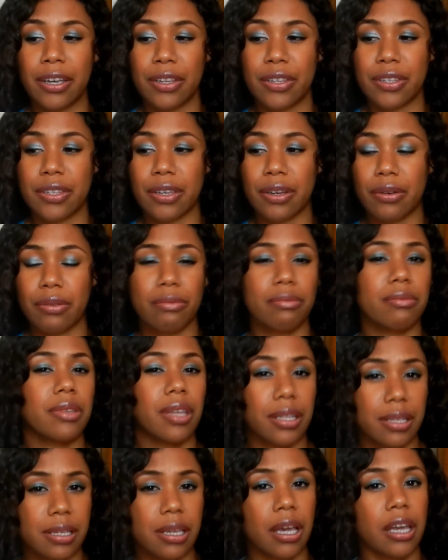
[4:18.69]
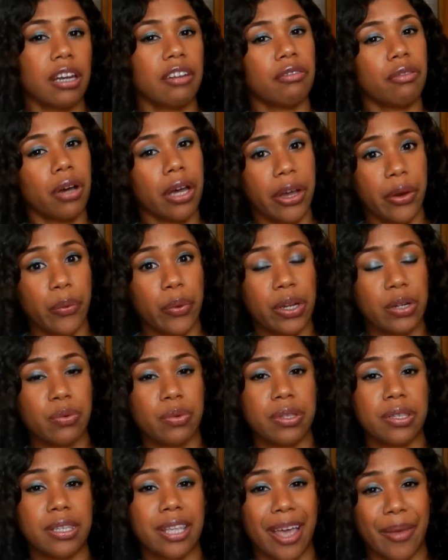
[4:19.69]
So that's kind of why I went
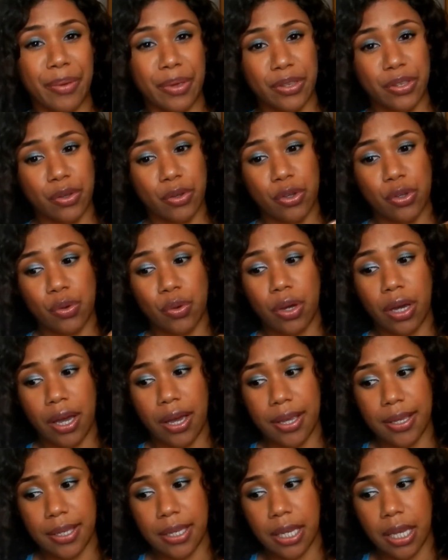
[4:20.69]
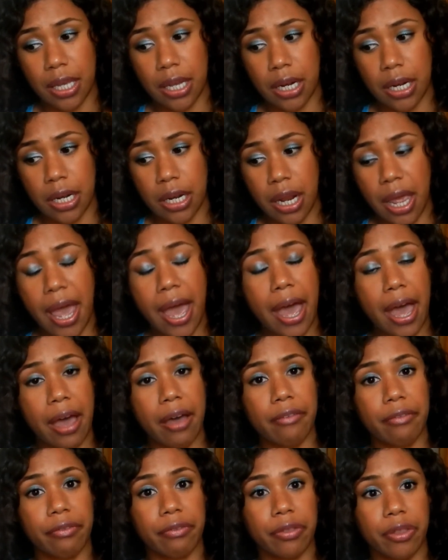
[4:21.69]
with Samy, so you guys can
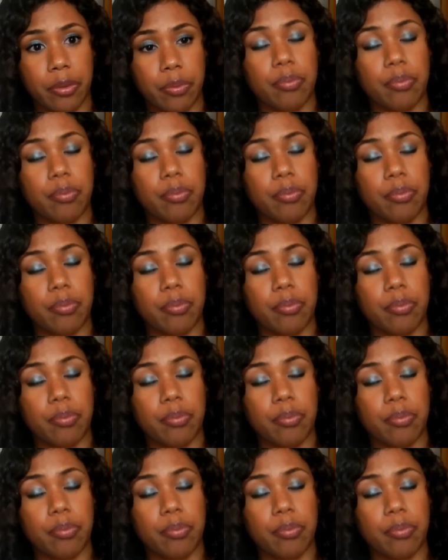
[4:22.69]
have